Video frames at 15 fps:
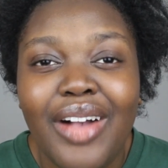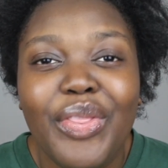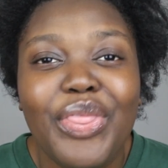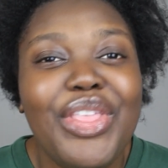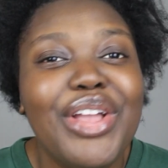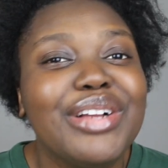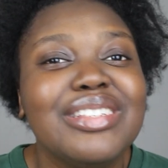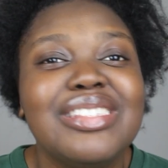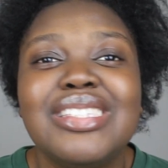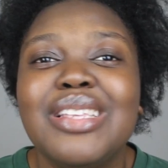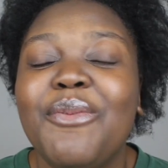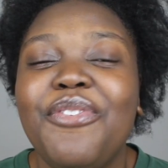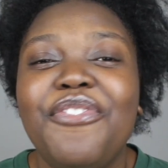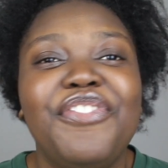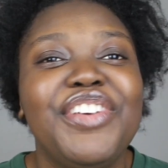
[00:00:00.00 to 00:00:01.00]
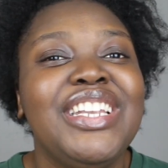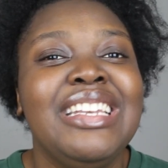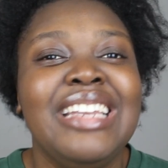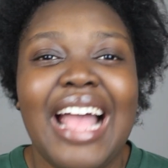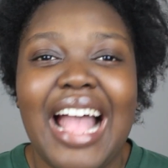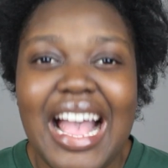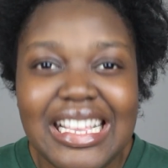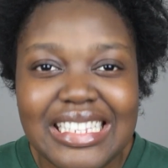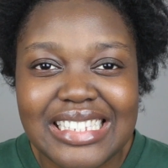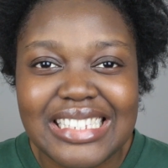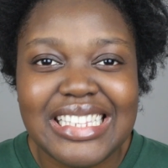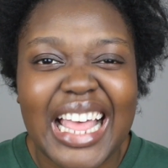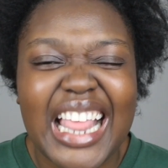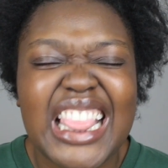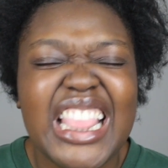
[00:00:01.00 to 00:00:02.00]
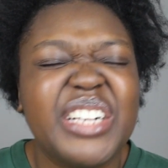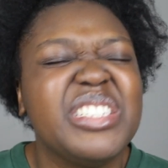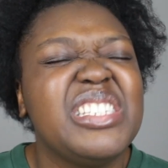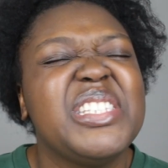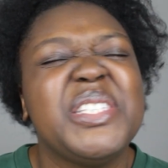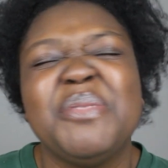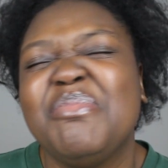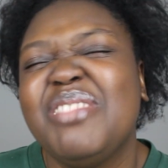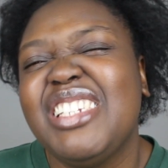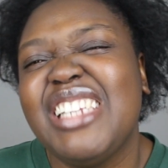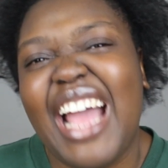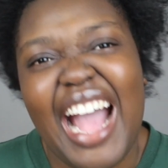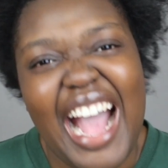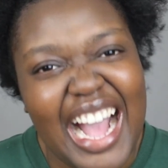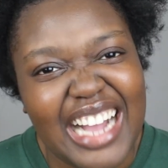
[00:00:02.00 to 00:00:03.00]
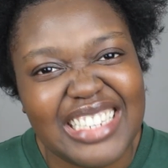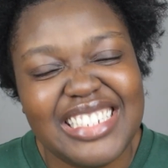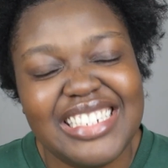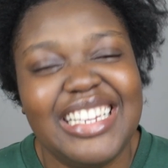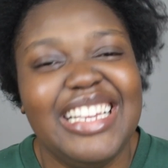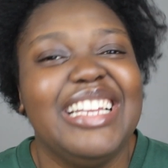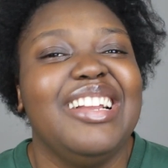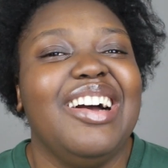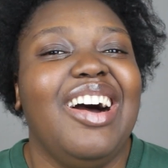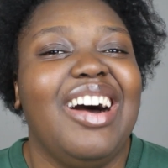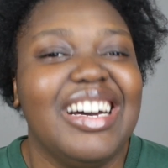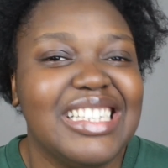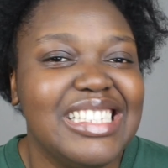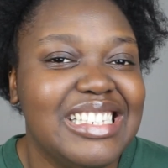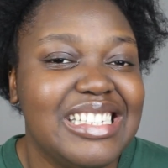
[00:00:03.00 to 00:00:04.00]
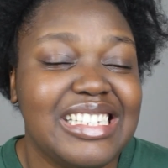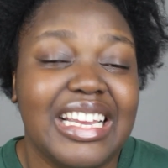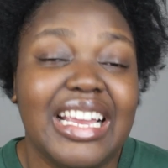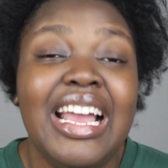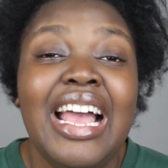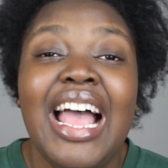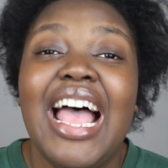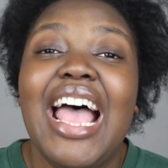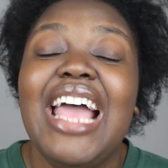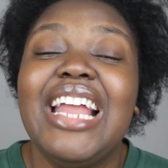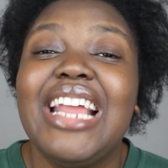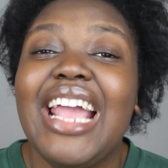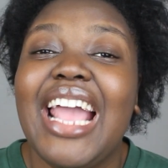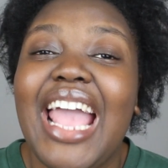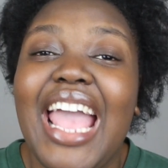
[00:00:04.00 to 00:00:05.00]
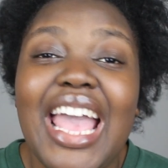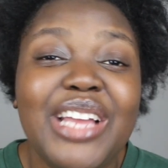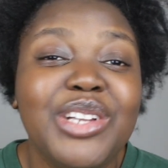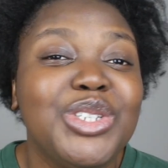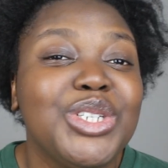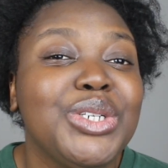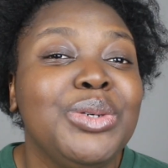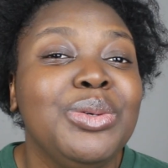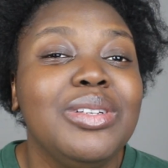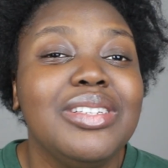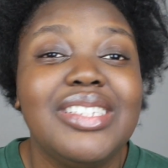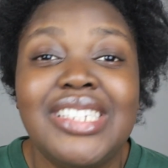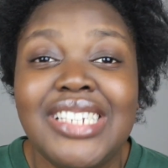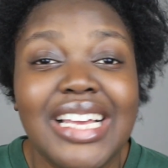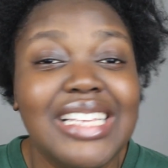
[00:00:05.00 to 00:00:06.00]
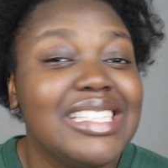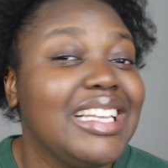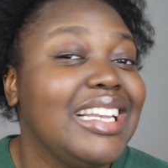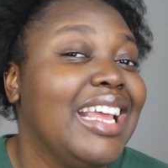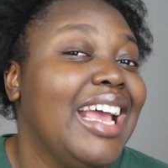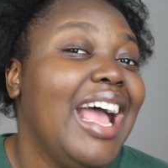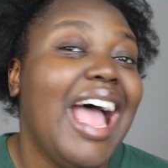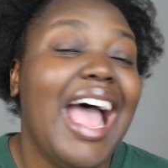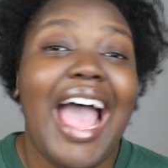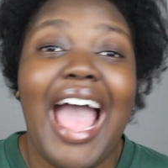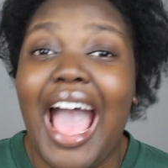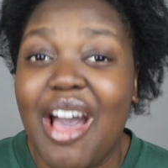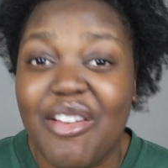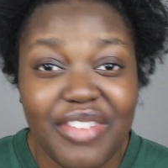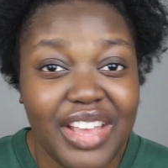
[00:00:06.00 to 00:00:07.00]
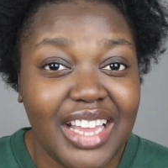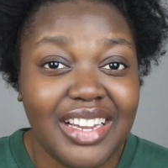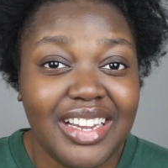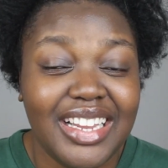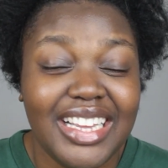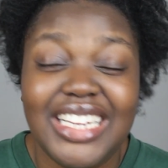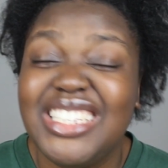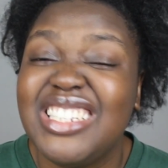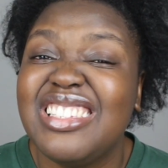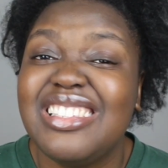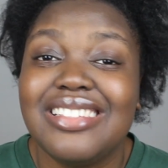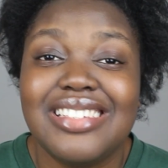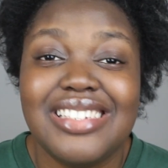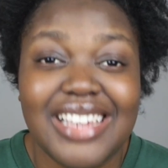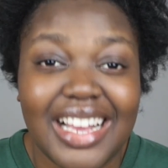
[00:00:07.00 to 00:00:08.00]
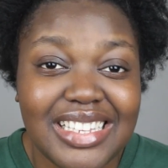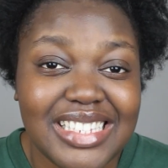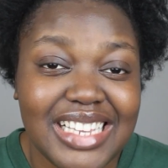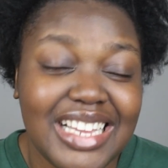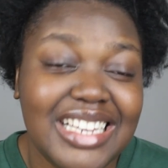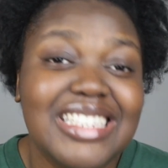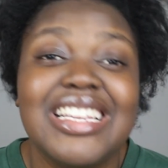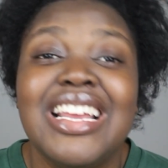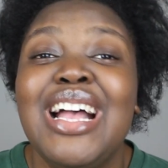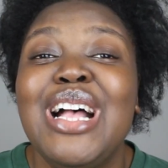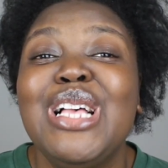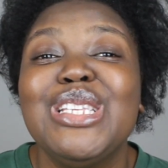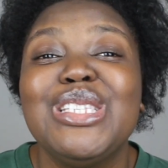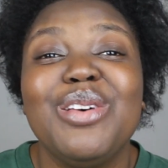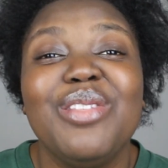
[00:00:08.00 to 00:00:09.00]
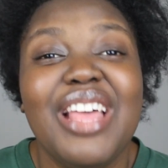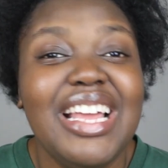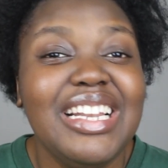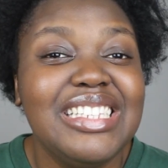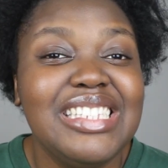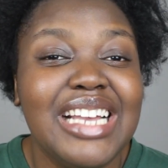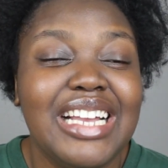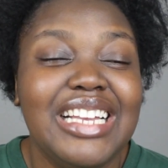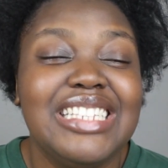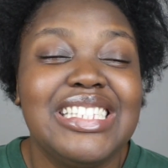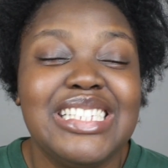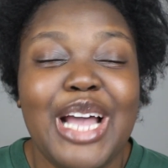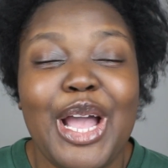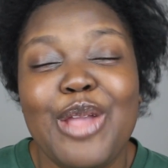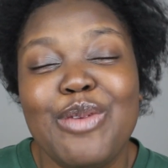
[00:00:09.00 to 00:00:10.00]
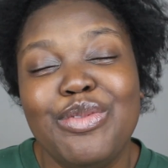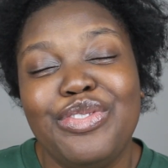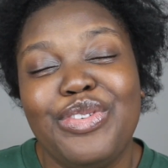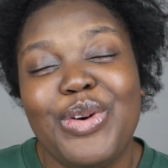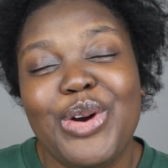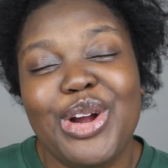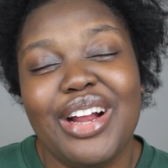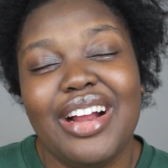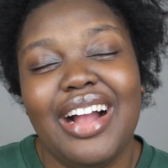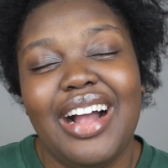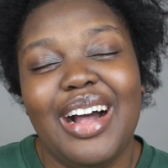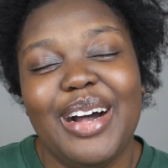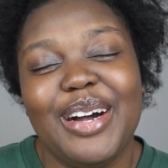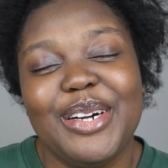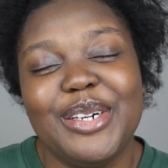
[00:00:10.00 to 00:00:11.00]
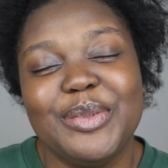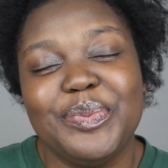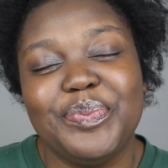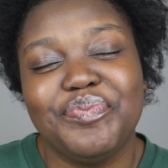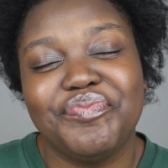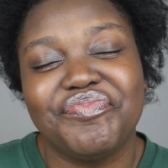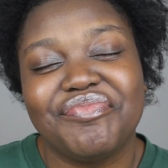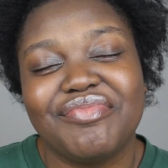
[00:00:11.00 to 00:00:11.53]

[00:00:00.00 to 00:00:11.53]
There's some finesse. There's some tact in honesty, and Andrew doesn't have it. He just doesn't. So then it's time for...